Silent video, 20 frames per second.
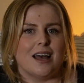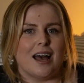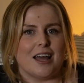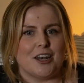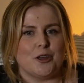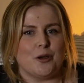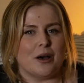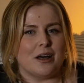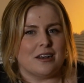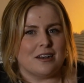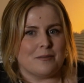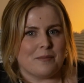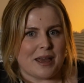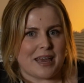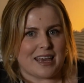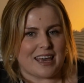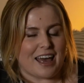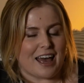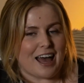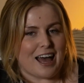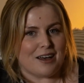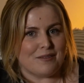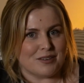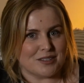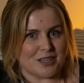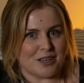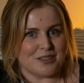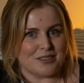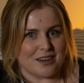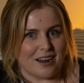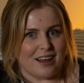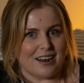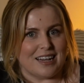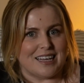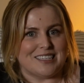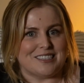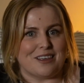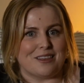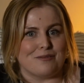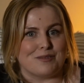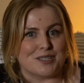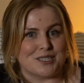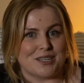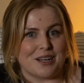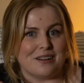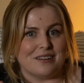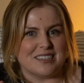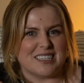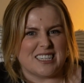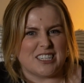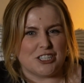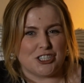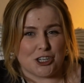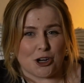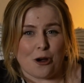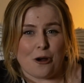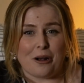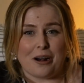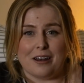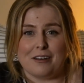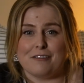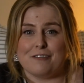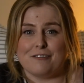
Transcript: And you underbake it ever so slightly so the result is chocolate